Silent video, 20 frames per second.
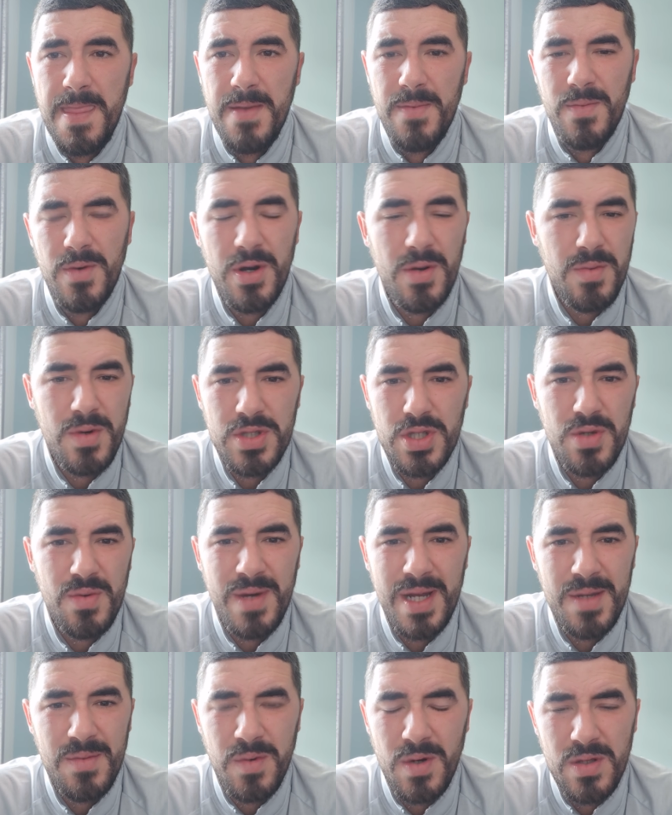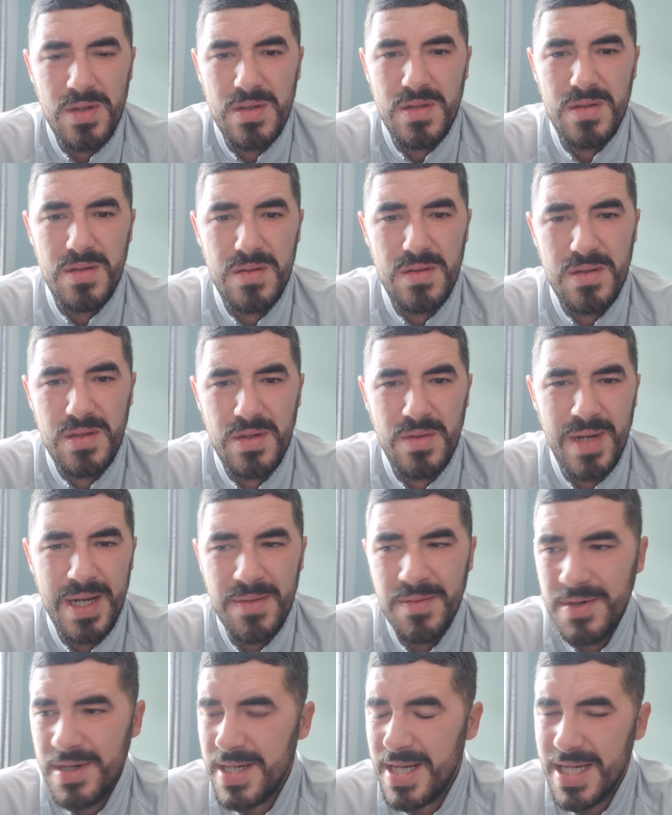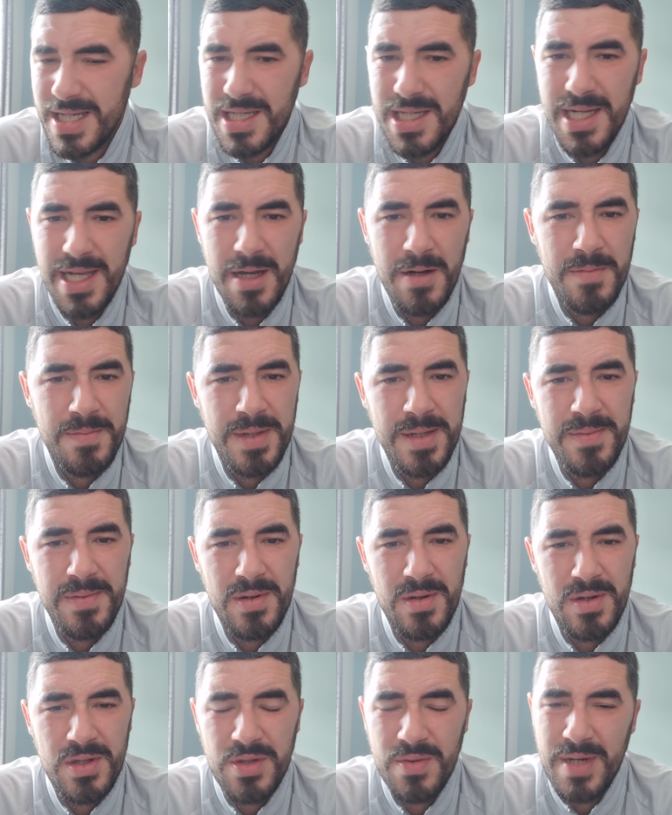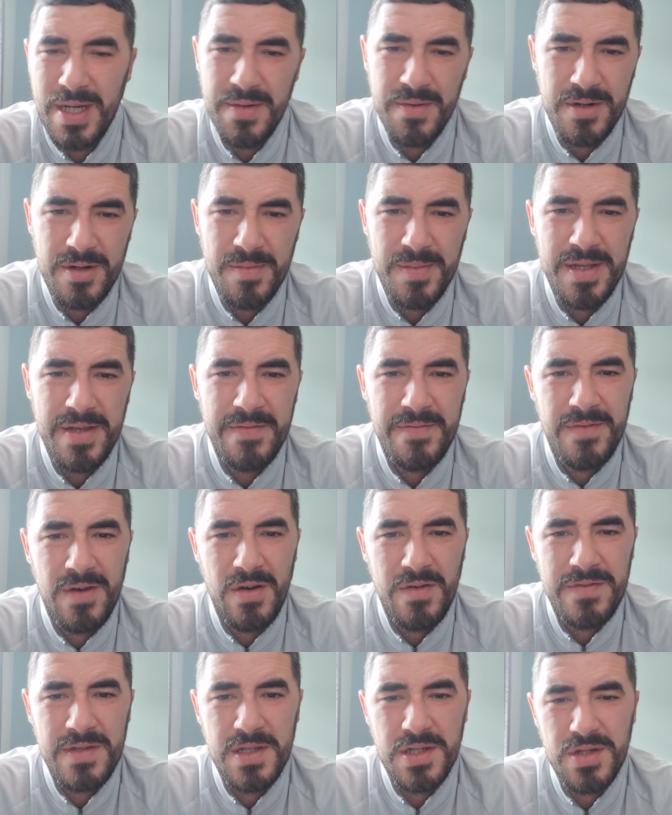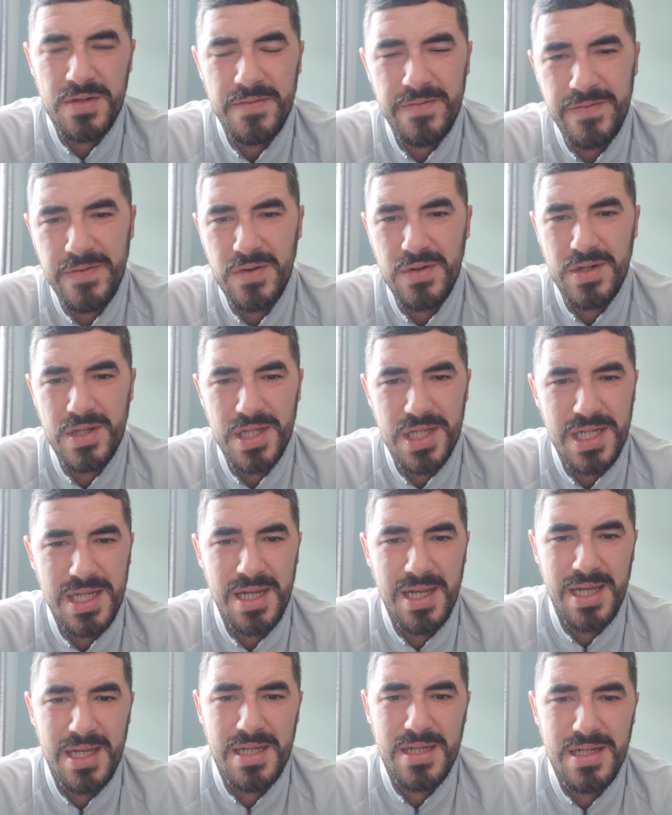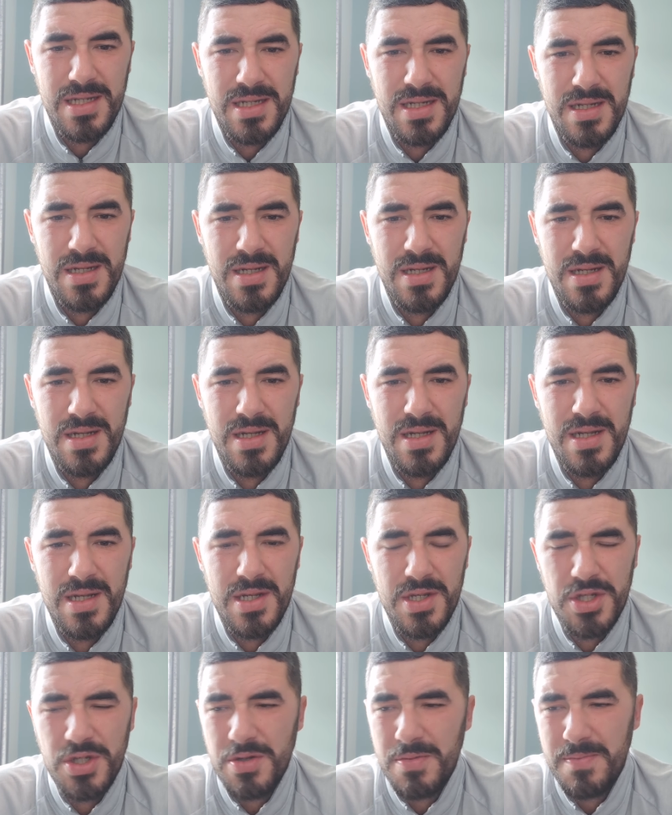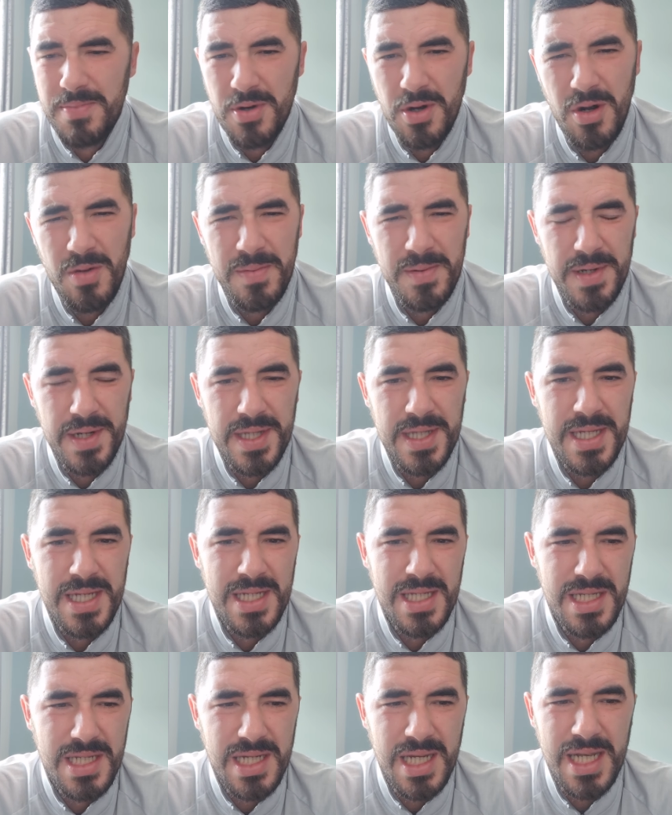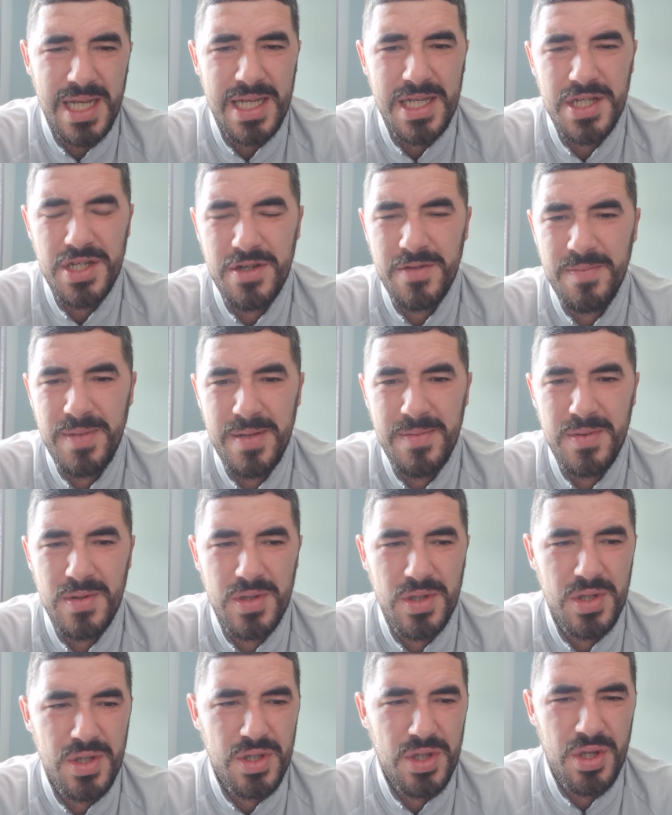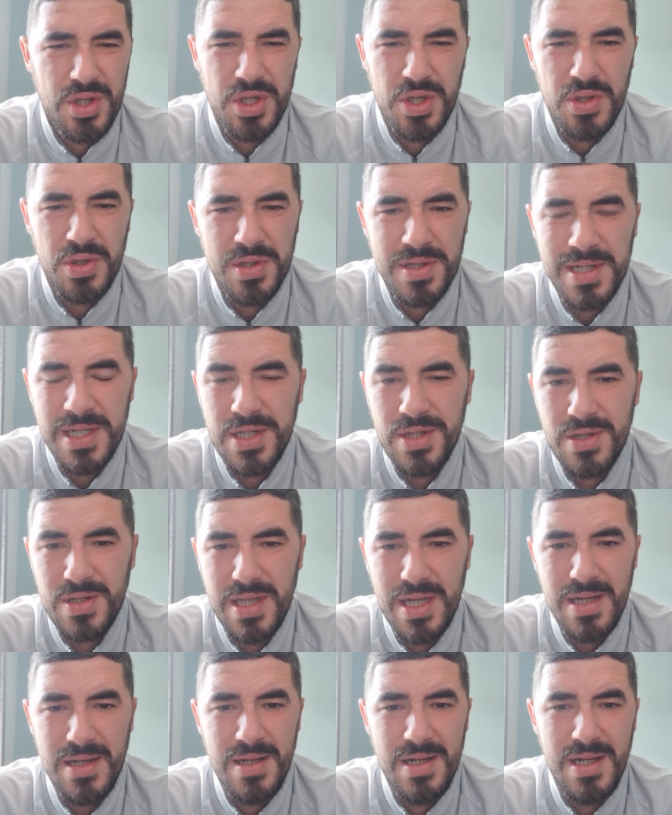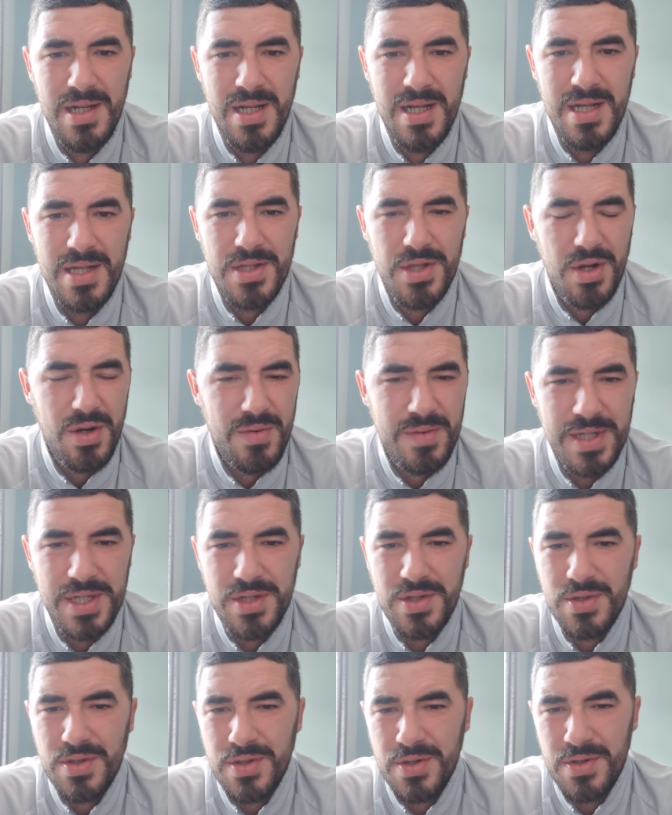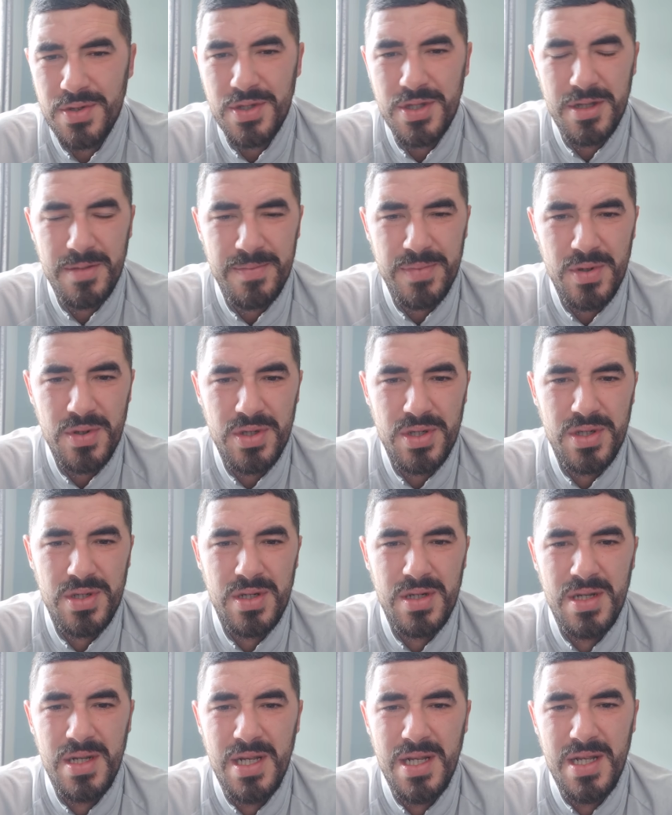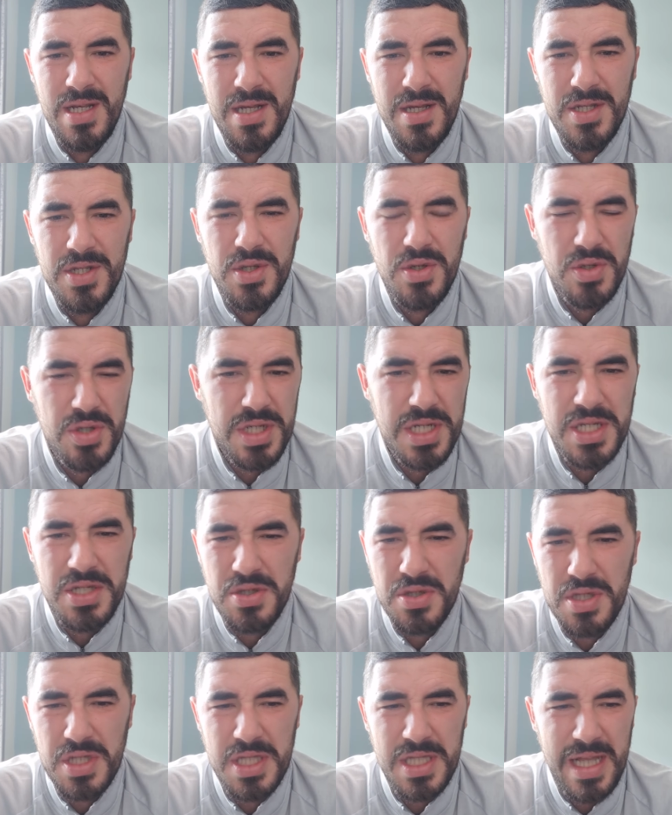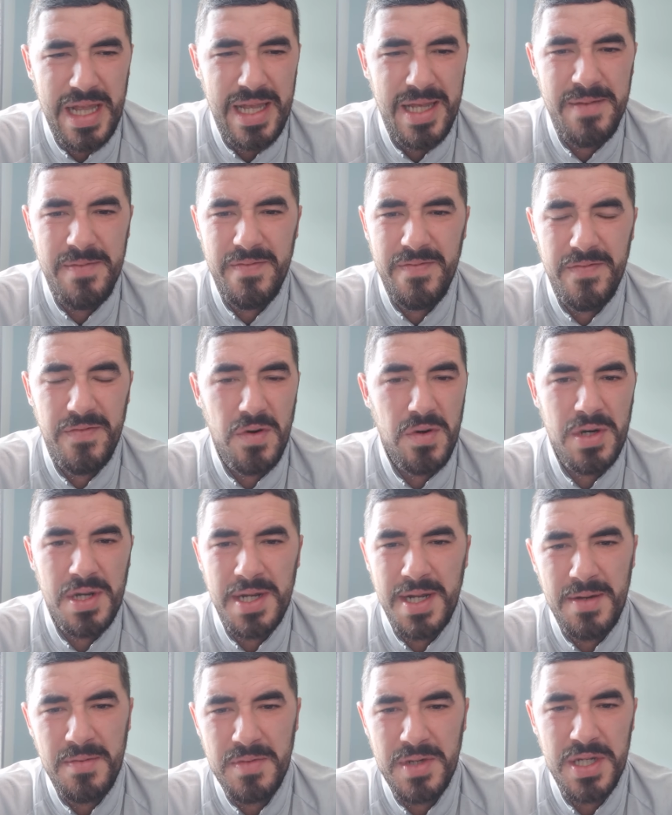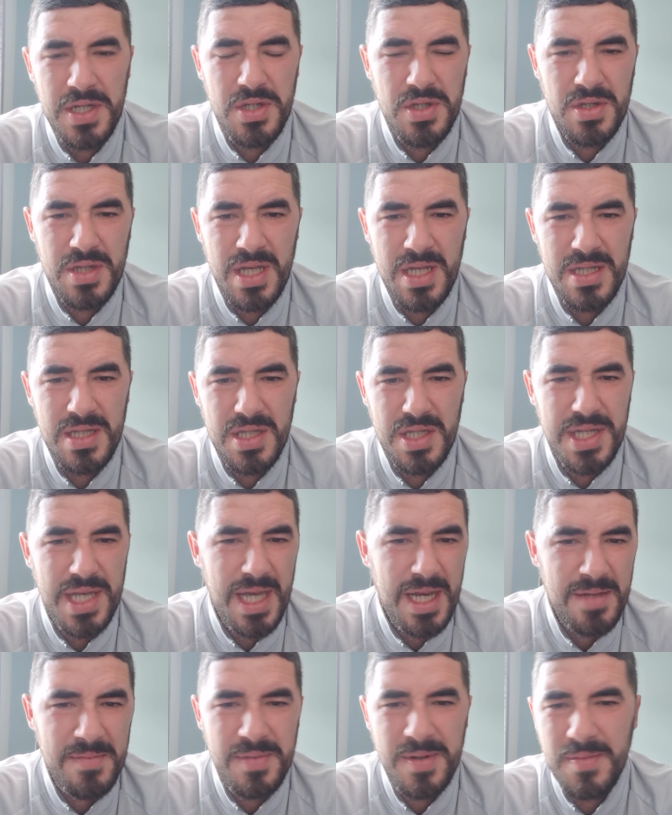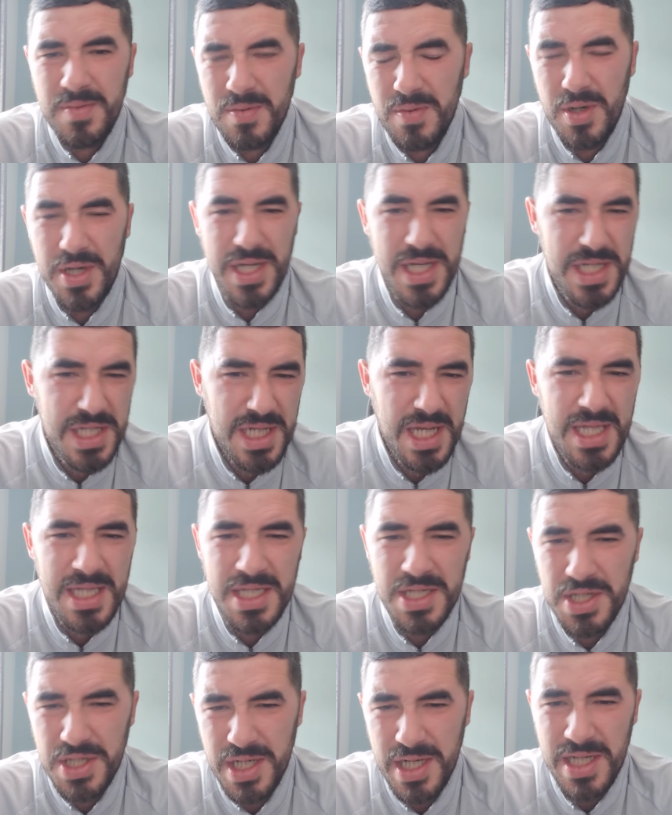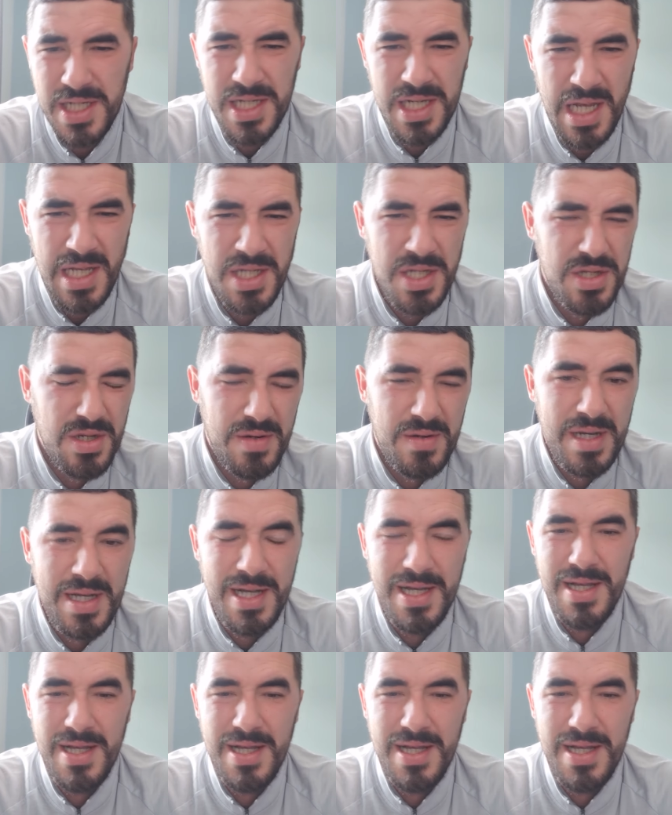what do I want? Do I want to actually help people, or do I want to be involved in some fucking circus? Some proper idiot circus of people just using each other, throwing each other under the bus, using each other's name, falling out with each other, telling people what he said and she said. So,